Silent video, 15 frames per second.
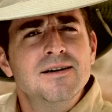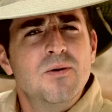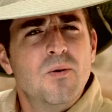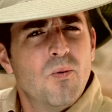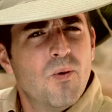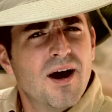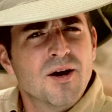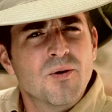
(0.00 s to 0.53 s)

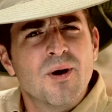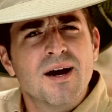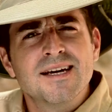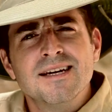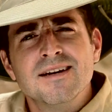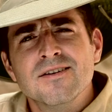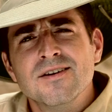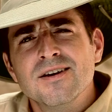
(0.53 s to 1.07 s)
Why do I
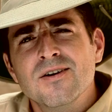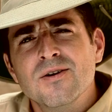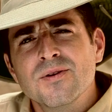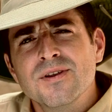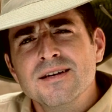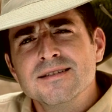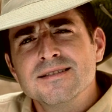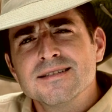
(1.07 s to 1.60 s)
carry all
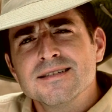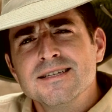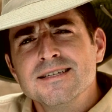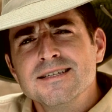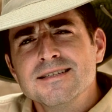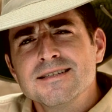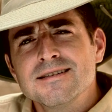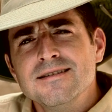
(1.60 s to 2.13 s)
these
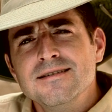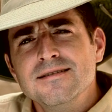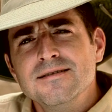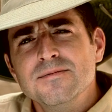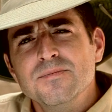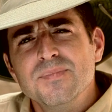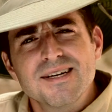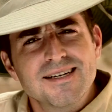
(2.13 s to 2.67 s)
things?
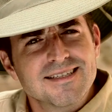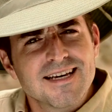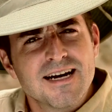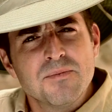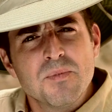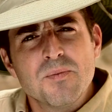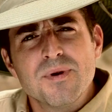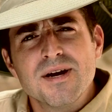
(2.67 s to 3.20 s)
Because
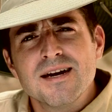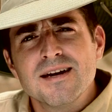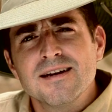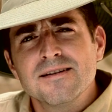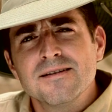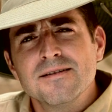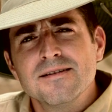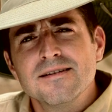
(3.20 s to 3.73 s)
I'm a
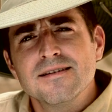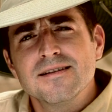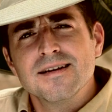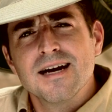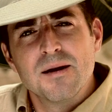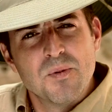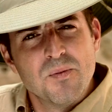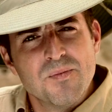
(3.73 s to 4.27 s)
man.
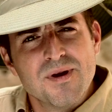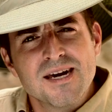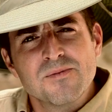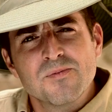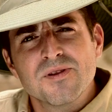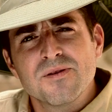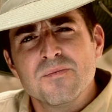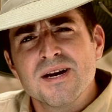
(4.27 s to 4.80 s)
I'm a
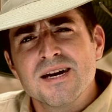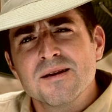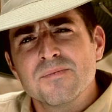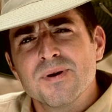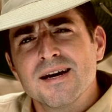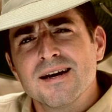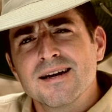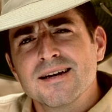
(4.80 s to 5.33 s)
man with a man
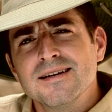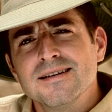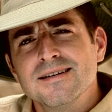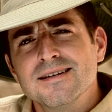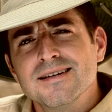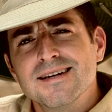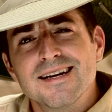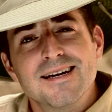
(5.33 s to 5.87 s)
pack,
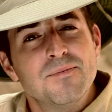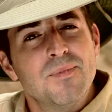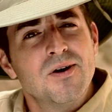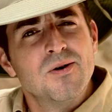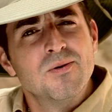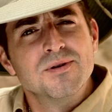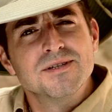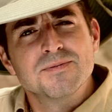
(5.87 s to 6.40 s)
and I'm
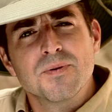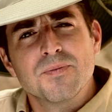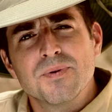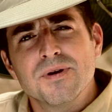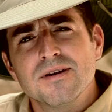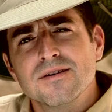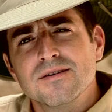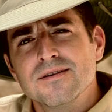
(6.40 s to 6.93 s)
always
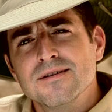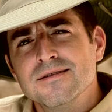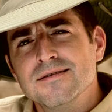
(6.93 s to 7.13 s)
prepared.